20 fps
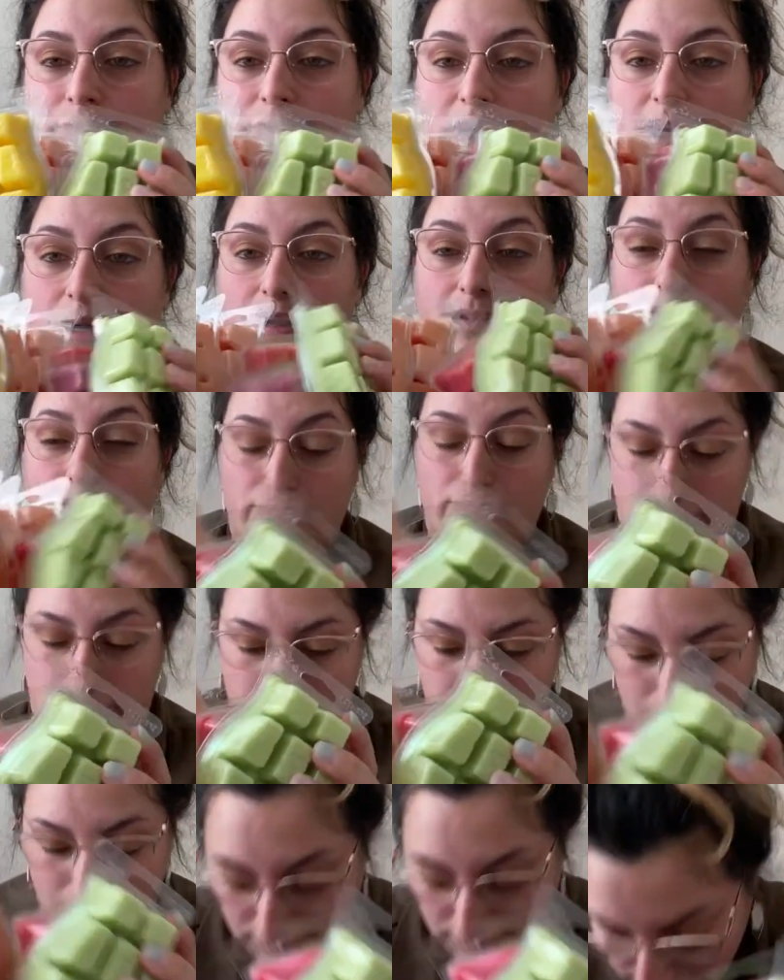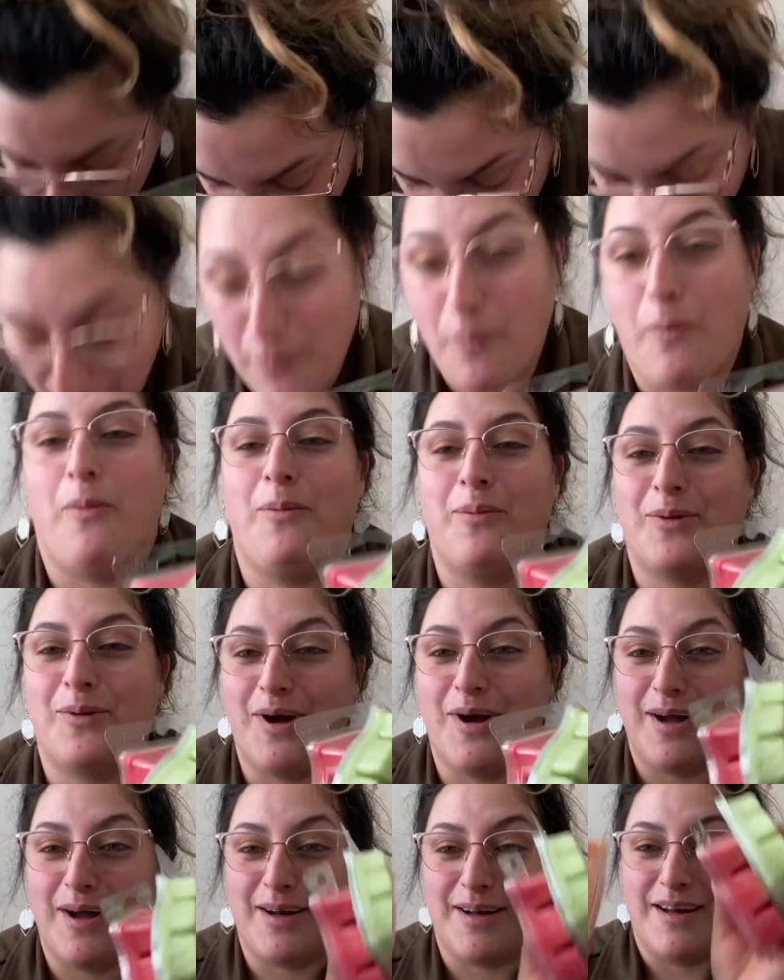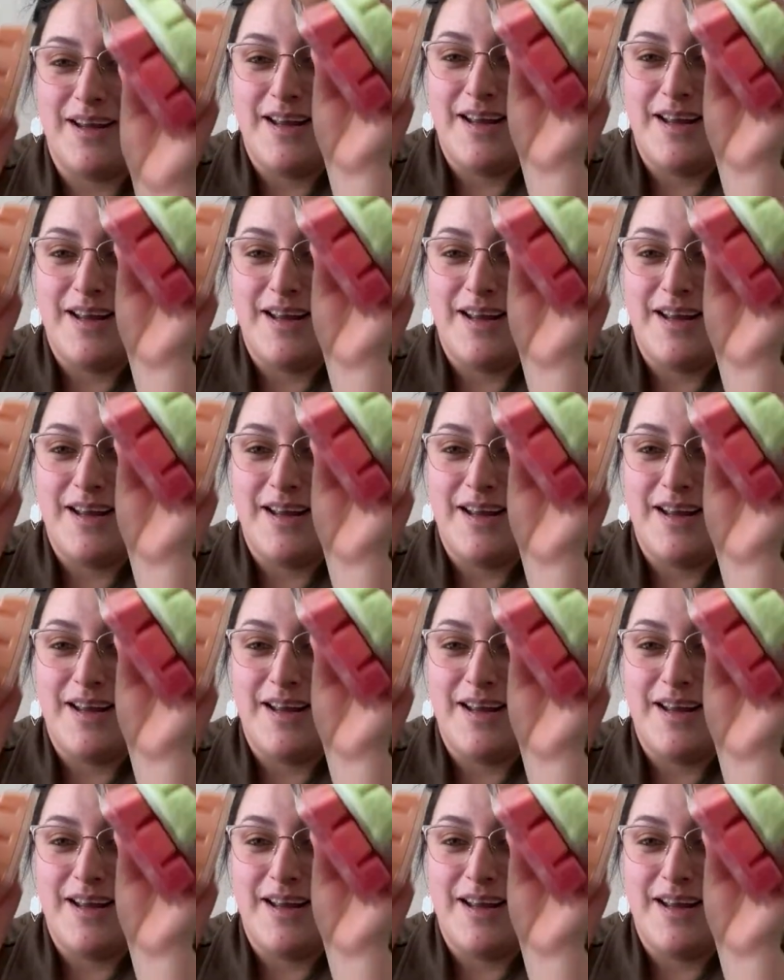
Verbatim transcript: look at all, oh God,